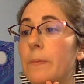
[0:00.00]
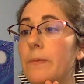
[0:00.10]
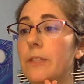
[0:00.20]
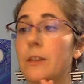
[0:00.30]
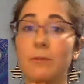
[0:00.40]

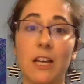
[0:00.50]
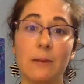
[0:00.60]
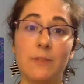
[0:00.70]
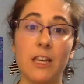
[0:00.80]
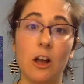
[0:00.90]

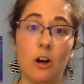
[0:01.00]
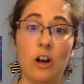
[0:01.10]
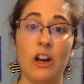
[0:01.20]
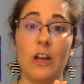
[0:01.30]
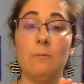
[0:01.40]
Sometimes they
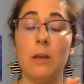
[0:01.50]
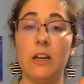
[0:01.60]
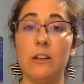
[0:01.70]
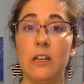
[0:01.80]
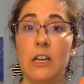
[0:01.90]
are
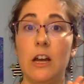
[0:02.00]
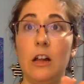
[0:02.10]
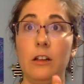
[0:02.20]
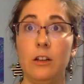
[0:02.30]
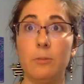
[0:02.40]
admittedly
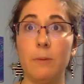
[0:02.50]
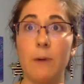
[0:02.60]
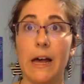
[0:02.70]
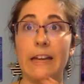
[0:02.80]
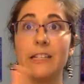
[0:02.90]
a little bit
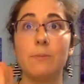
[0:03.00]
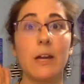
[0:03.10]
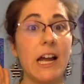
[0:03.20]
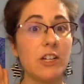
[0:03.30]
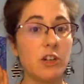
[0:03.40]
biased, but
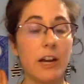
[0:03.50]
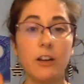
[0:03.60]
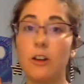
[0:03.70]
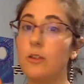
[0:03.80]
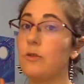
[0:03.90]
I try to
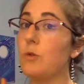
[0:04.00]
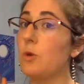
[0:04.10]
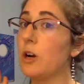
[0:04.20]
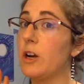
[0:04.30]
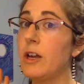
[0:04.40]
go
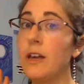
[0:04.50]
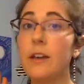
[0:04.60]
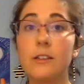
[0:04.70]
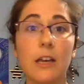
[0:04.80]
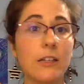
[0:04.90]
for
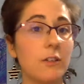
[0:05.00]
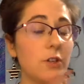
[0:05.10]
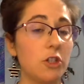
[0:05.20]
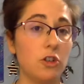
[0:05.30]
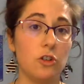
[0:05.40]
scientific
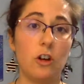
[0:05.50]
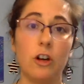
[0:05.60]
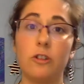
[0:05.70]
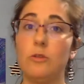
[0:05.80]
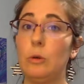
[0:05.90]
journal
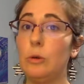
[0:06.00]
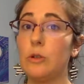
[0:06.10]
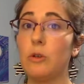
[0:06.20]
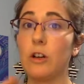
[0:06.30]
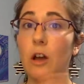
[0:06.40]
articles
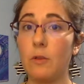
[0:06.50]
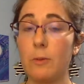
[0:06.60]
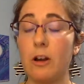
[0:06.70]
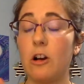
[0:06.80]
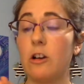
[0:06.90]
or
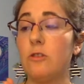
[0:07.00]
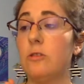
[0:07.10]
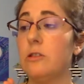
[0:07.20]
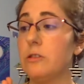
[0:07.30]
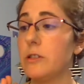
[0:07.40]
government
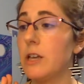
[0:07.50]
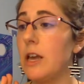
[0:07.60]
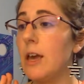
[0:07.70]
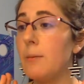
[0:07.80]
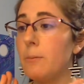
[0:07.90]
articles
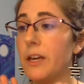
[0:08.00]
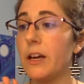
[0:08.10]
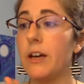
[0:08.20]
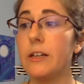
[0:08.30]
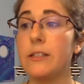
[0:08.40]

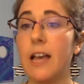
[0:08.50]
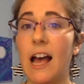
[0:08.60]
because